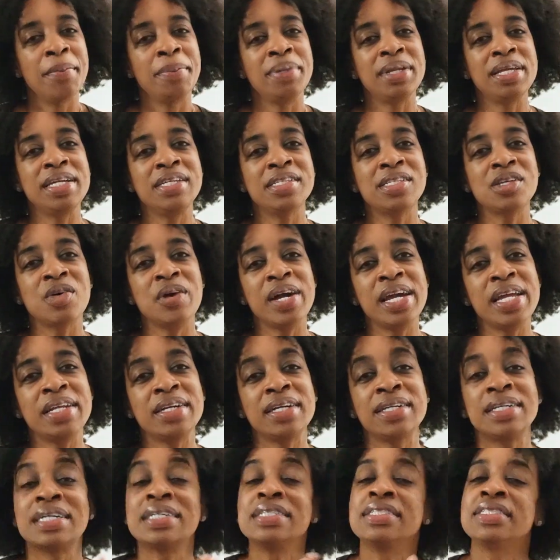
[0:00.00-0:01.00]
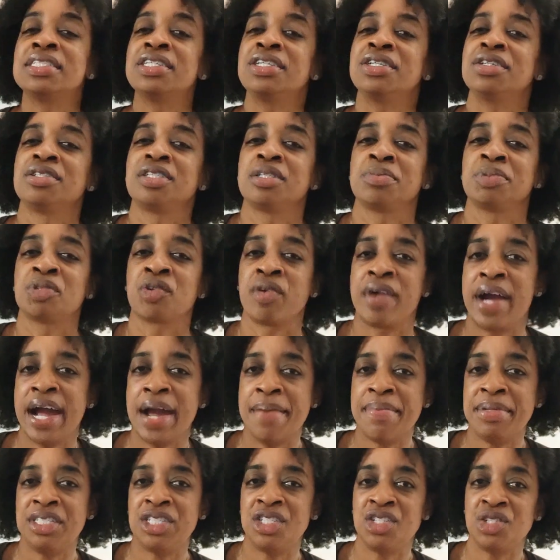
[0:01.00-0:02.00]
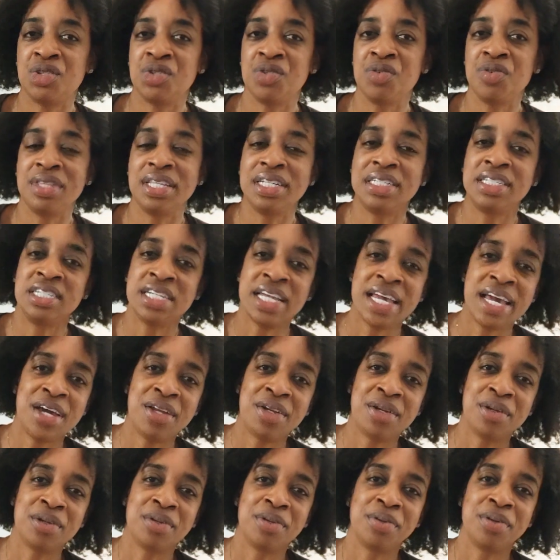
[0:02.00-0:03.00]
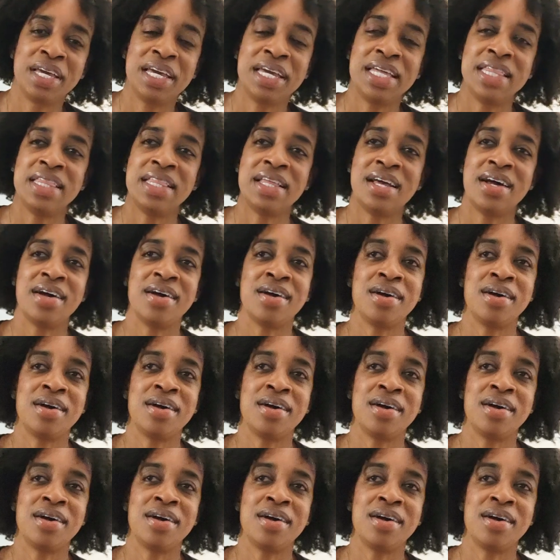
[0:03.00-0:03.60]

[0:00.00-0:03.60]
please go ahead and consider subscribing to the channel and